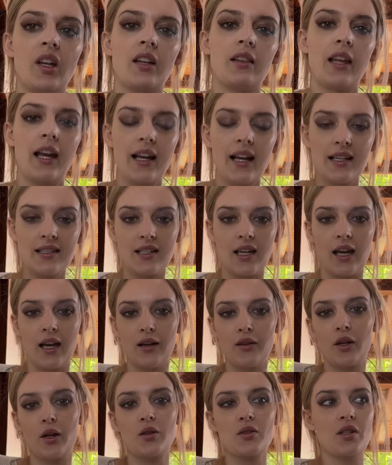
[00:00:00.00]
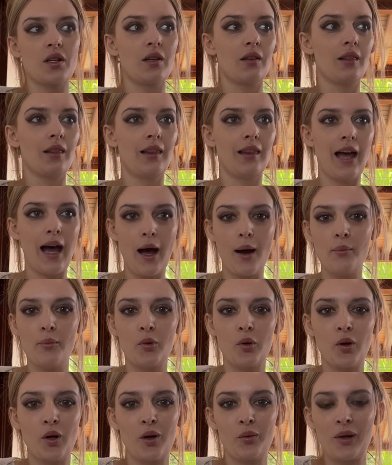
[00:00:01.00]
Like I said, there's a lot
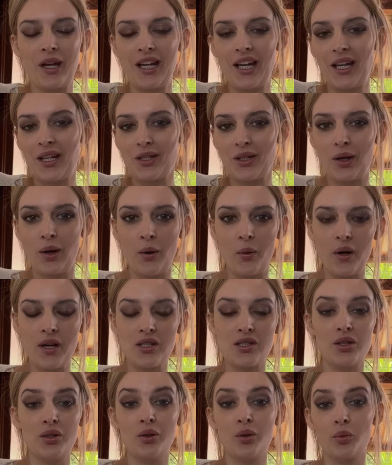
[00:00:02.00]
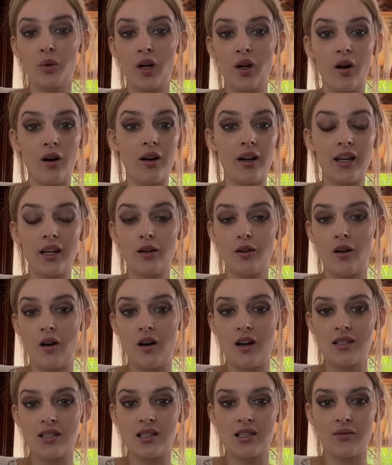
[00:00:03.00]
more we need to go into regarding your
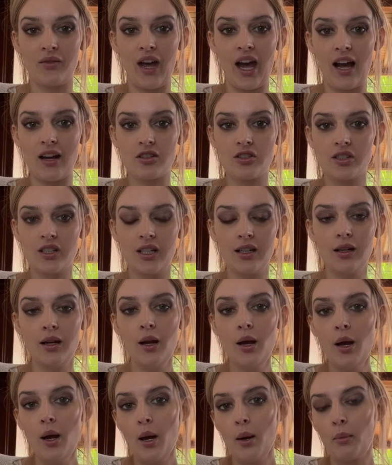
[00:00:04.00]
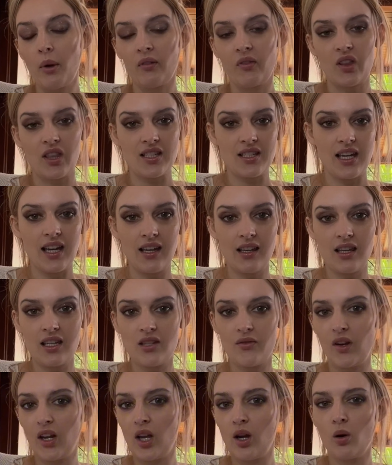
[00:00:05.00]
causes of action, but for the sake of this
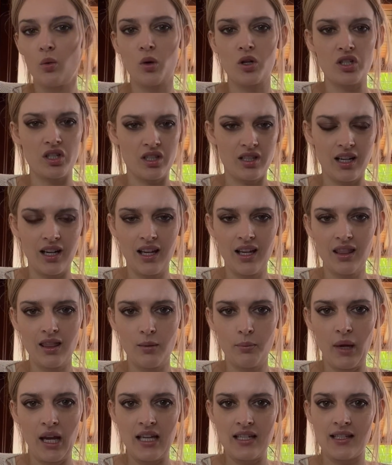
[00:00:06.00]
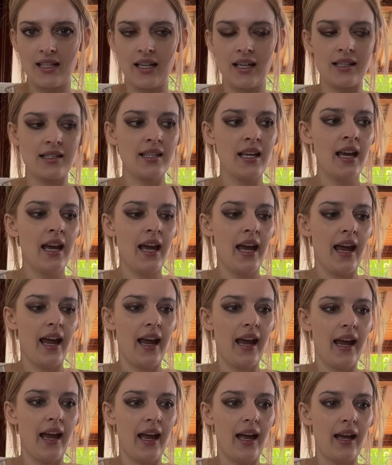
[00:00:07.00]
video, we're just gonna hit the basics.
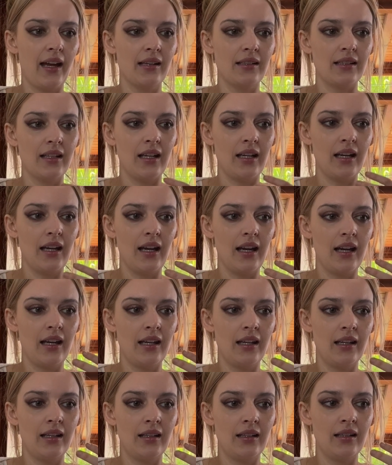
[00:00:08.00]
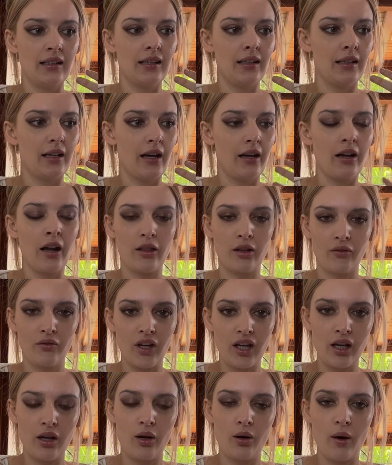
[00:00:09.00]
And in another
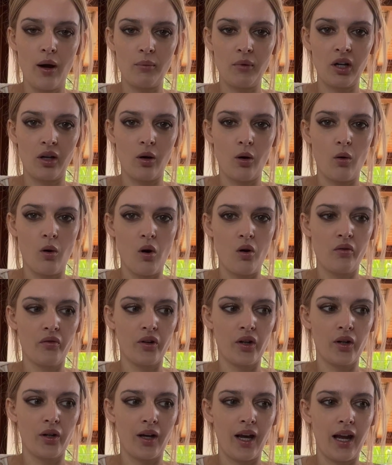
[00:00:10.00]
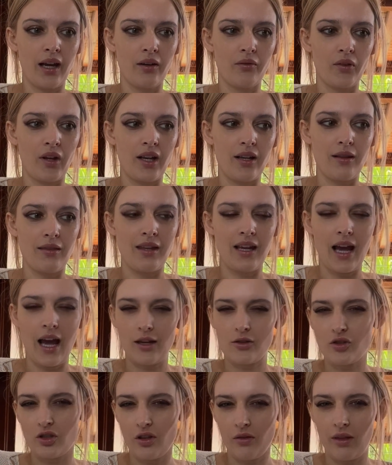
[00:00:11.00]
video, I'm gonna go over kind of like the
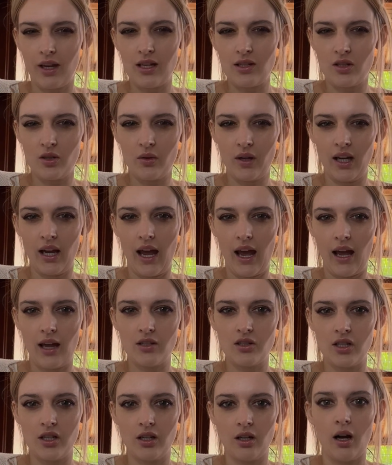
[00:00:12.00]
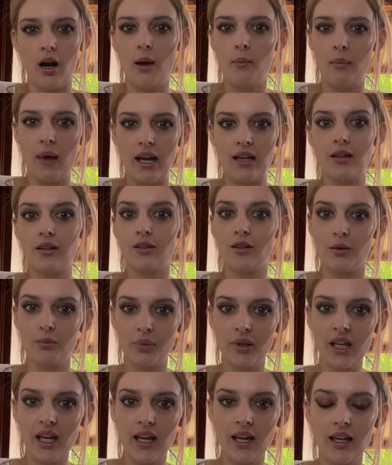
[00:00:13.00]
extra things you can add to your amended
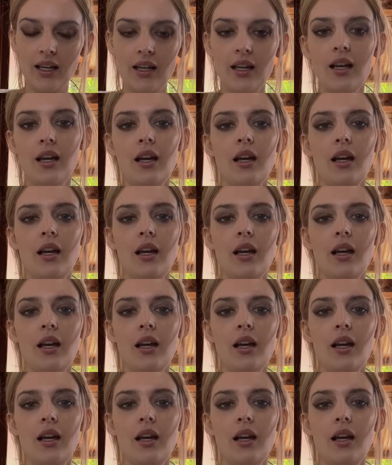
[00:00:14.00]
complaint